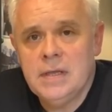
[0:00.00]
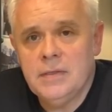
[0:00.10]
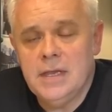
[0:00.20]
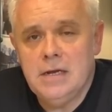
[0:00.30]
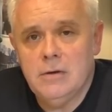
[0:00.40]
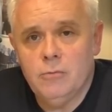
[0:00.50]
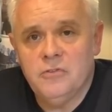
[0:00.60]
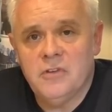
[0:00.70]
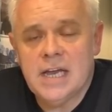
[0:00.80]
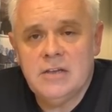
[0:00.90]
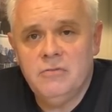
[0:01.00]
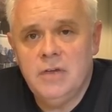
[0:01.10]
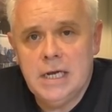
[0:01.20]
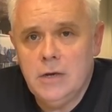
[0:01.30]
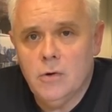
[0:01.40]
then it was a case
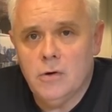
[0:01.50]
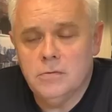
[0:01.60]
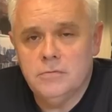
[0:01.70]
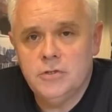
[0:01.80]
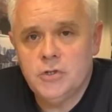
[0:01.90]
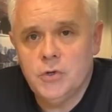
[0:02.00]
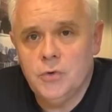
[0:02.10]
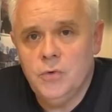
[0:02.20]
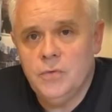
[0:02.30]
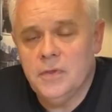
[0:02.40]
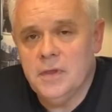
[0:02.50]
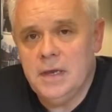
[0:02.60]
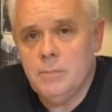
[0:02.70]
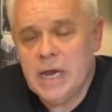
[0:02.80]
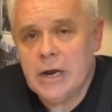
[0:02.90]
of getting on to
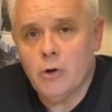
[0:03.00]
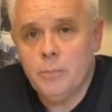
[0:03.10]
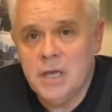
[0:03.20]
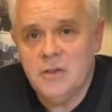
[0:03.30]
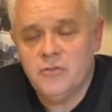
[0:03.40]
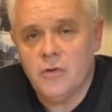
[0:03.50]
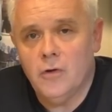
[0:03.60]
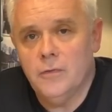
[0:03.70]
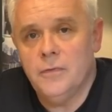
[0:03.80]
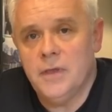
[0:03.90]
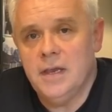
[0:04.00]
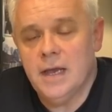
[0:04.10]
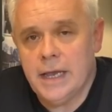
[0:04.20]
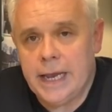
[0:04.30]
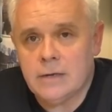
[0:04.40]
the parapets on the
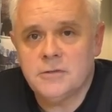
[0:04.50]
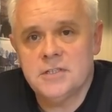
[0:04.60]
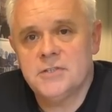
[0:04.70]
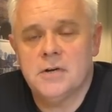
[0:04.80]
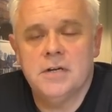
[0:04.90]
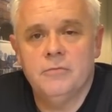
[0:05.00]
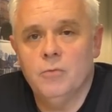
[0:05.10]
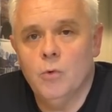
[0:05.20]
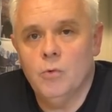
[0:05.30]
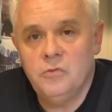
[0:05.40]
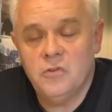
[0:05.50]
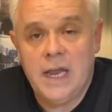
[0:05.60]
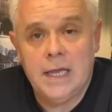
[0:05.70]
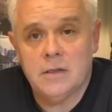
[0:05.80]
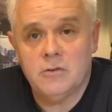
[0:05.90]
outer side of the walls
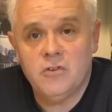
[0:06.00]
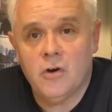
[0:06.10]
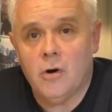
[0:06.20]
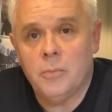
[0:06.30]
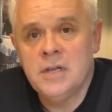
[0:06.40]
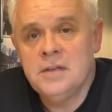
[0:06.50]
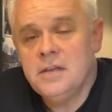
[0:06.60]
at the top.